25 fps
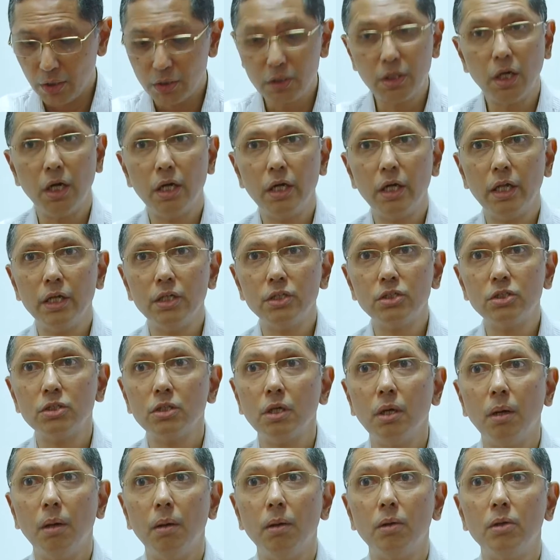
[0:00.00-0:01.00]
Third is,
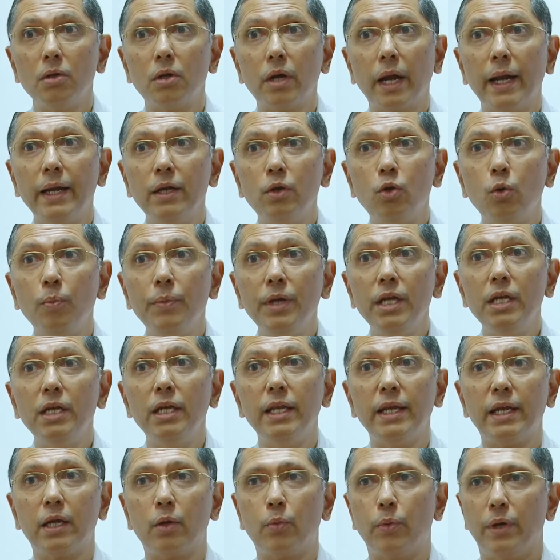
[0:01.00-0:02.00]
try to be
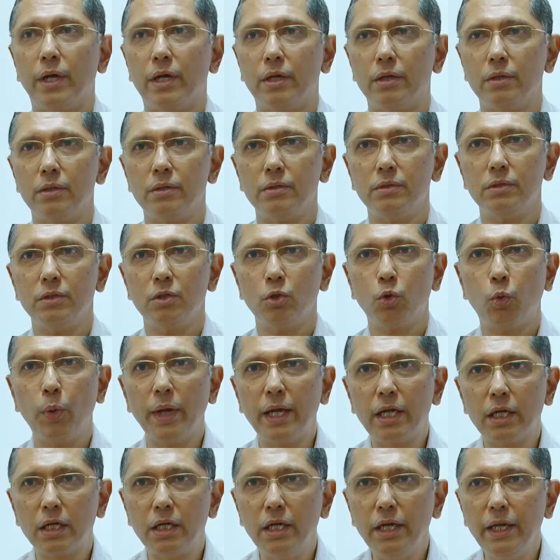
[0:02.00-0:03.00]
liquid,
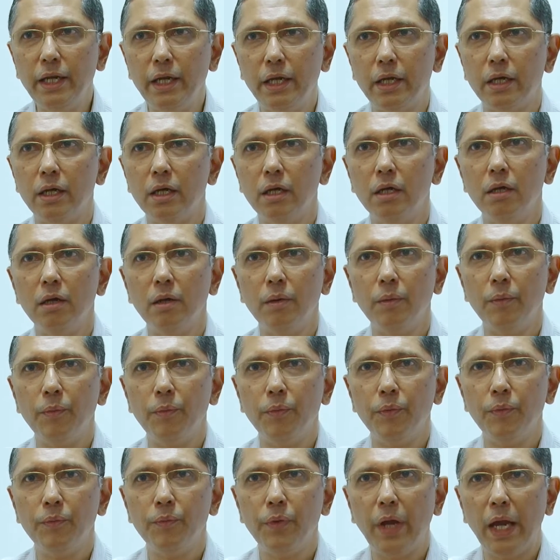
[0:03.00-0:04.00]
quickly
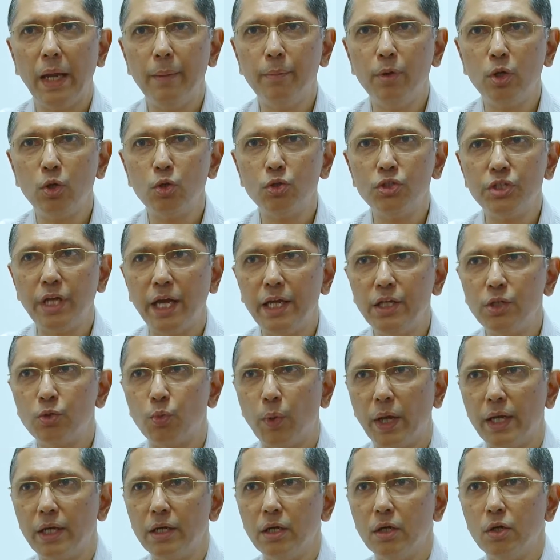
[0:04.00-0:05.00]
able to change
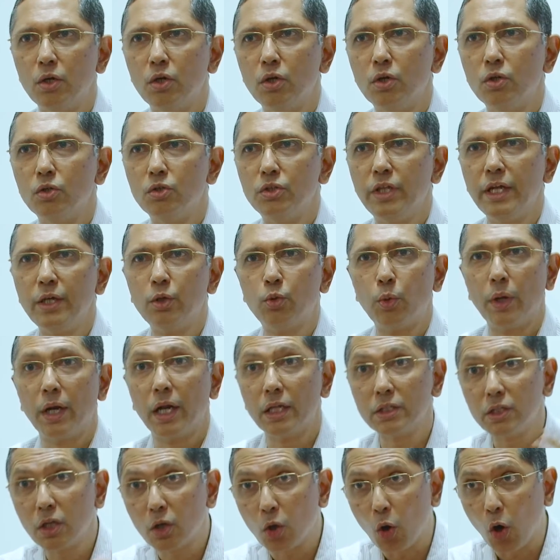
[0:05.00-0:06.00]
one thing to
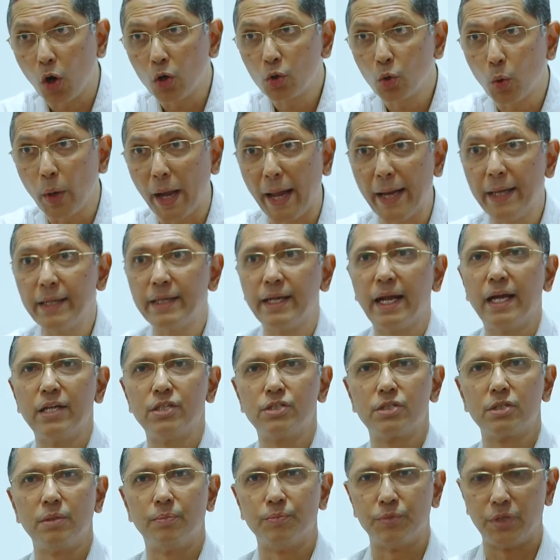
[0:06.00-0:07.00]
another or to encash
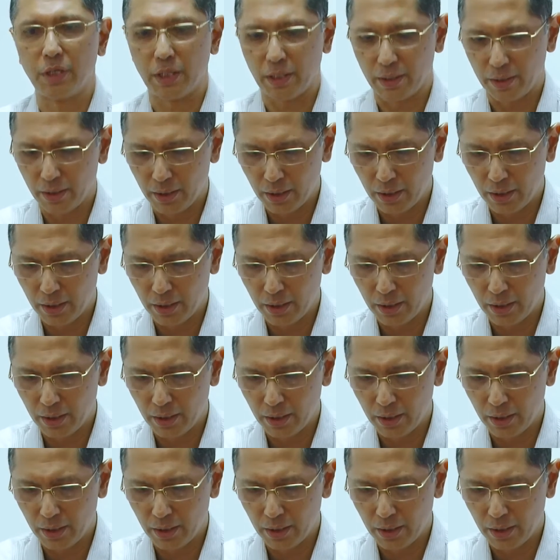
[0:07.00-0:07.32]
something.